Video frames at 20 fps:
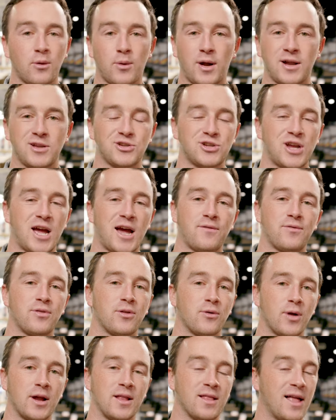the right shaft,
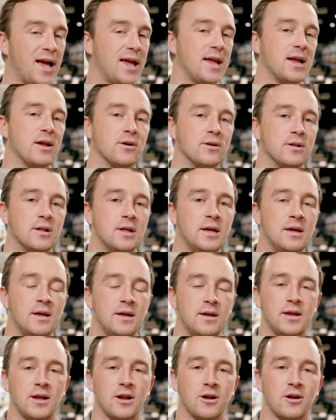the right lie angle
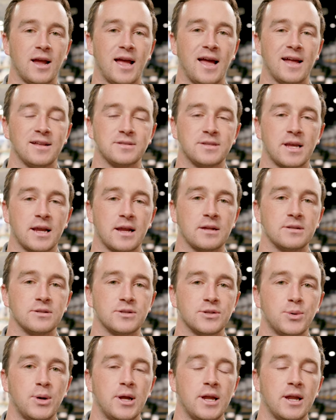here at Second
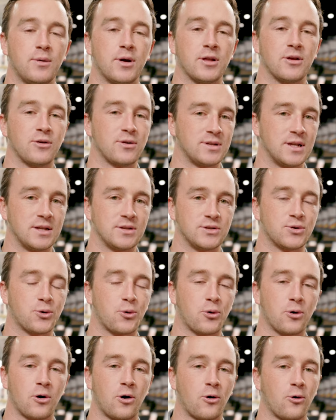Swing, whether it's in
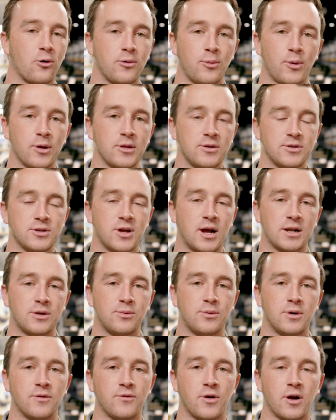store or whether you talk
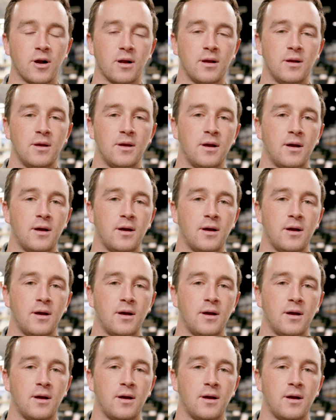to one of our